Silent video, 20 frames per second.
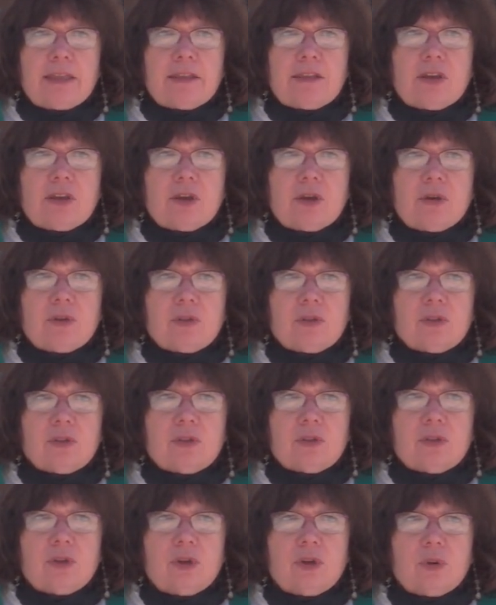those
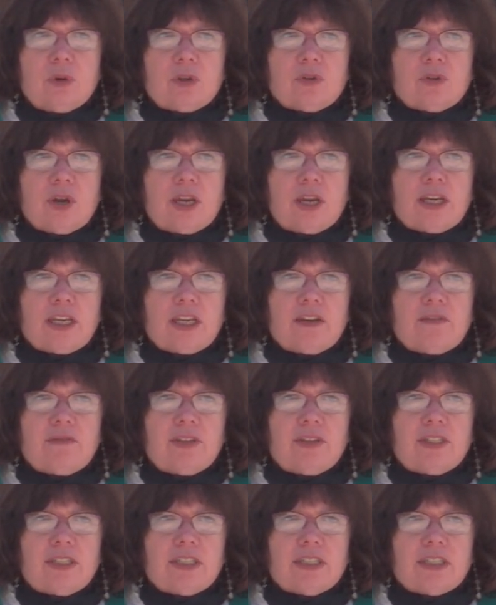who are trying to
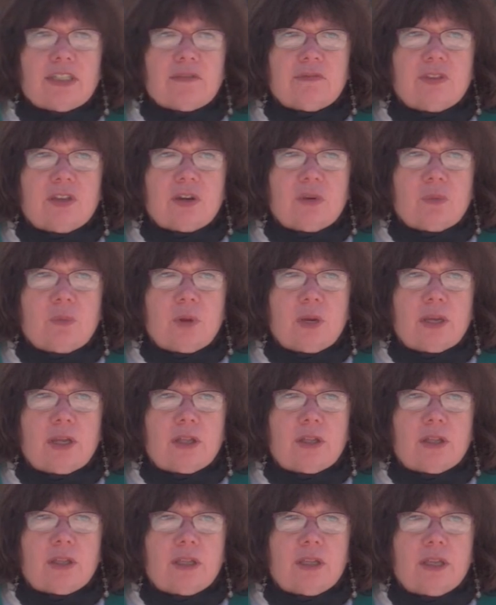convince us of their
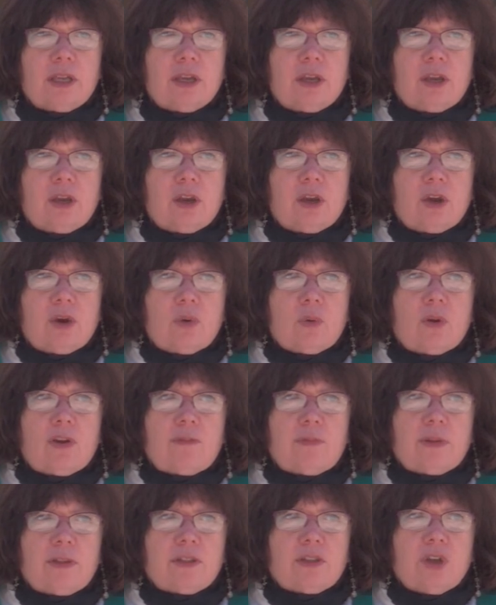will. We've
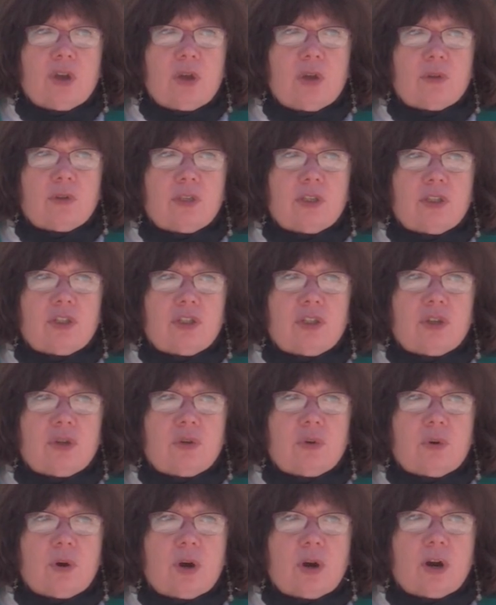been told that
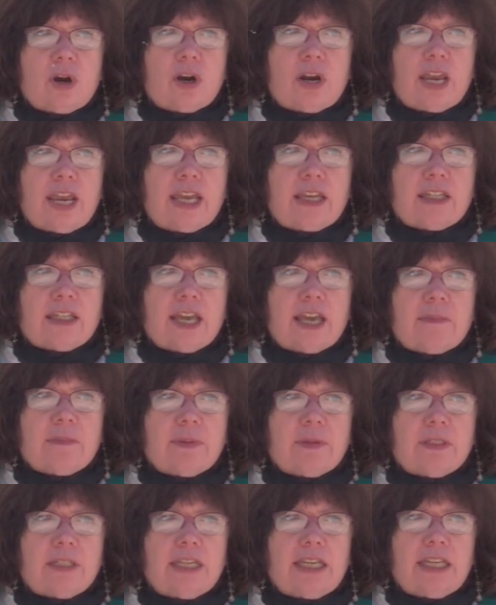you are anti
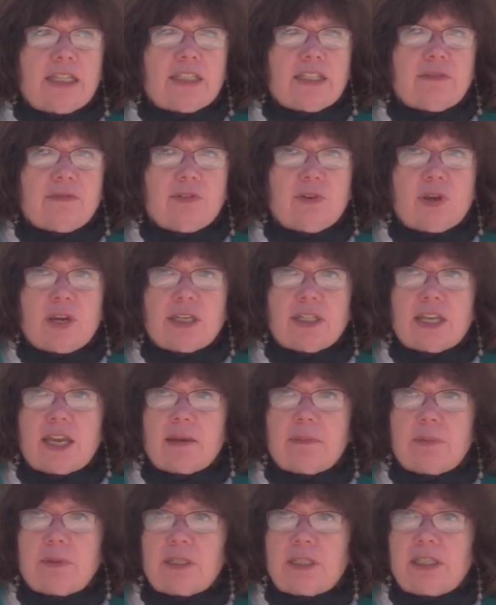police if you're anti
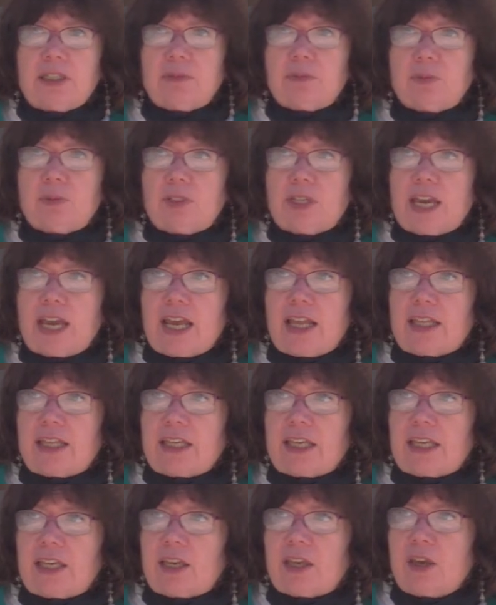police
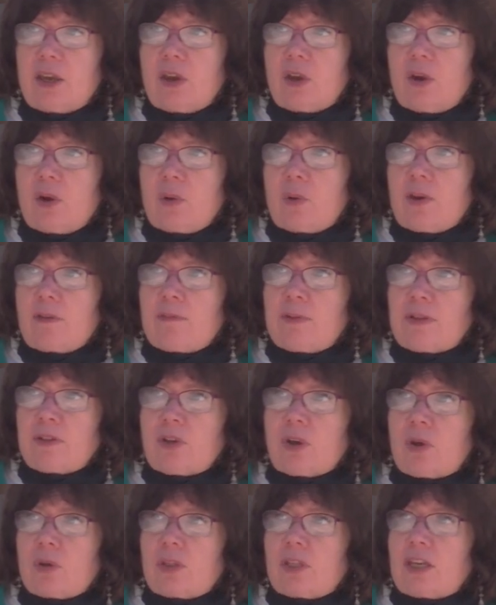brutality. We've been
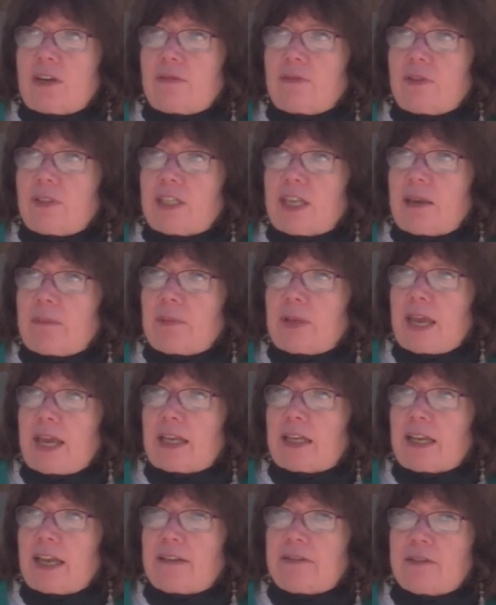told that if you say Black
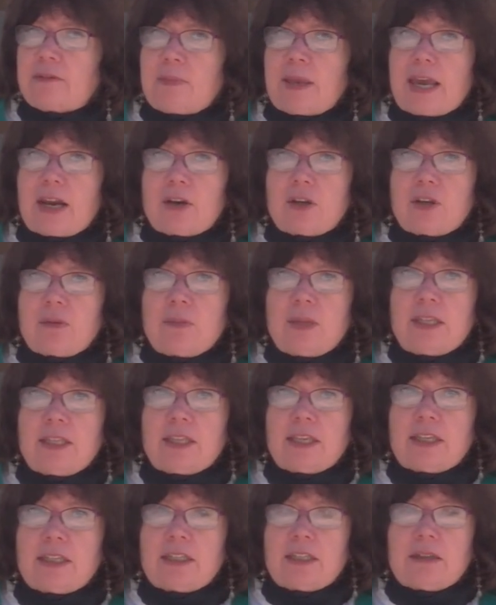Lives Matter, you mean
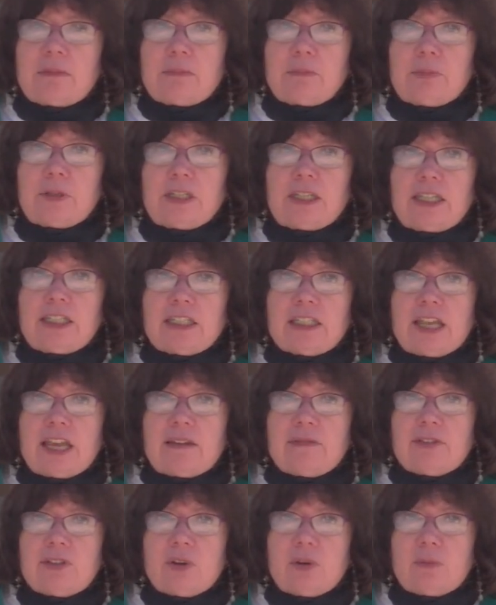that police
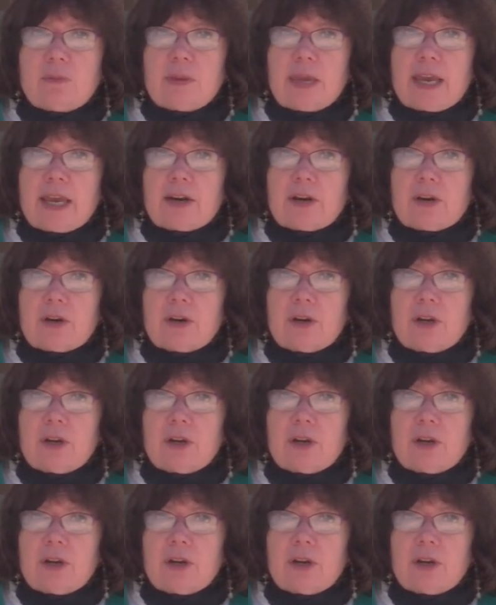lives don't matter.